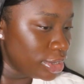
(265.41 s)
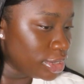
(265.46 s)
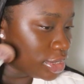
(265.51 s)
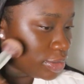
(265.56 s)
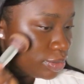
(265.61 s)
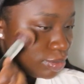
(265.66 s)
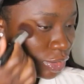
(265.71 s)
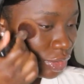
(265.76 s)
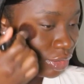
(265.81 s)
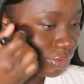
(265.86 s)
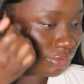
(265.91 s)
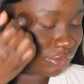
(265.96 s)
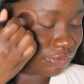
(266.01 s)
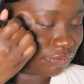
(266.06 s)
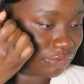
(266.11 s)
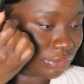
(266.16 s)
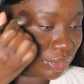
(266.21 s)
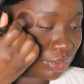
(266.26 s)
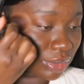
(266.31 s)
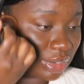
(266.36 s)
smooth
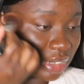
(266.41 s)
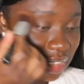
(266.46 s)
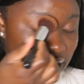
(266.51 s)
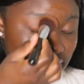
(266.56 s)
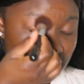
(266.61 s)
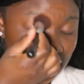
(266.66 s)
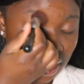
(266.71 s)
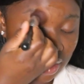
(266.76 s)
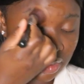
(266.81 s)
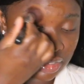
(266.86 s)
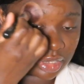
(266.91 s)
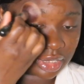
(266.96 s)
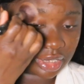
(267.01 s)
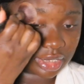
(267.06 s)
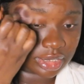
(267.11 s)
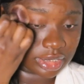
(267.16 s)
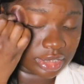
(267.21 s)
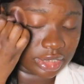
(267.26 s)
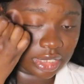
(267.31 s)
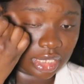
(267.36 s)
and flawless that
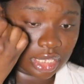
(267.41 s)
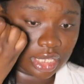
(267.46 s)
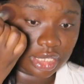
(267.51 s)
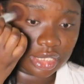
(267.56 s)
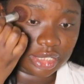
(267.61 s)
looks?